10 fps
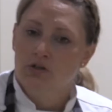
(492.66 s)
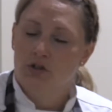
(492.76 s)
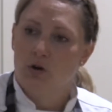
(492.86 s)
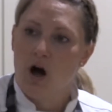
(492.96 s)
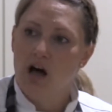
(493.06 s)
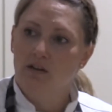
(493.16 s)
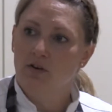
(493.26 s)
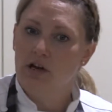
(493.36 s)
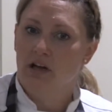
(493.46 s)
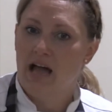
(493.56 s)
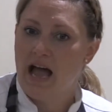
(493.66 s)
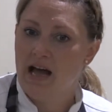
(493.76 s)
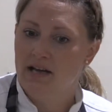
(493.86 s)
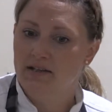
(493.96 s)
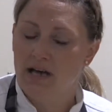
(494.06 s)
So olive oil
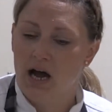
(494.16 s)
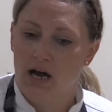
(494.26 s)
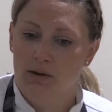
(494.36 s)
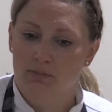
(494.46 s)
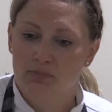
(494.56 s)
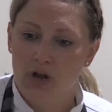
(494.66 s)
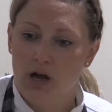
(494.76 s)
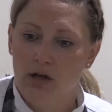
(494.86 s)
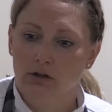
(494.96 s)
has a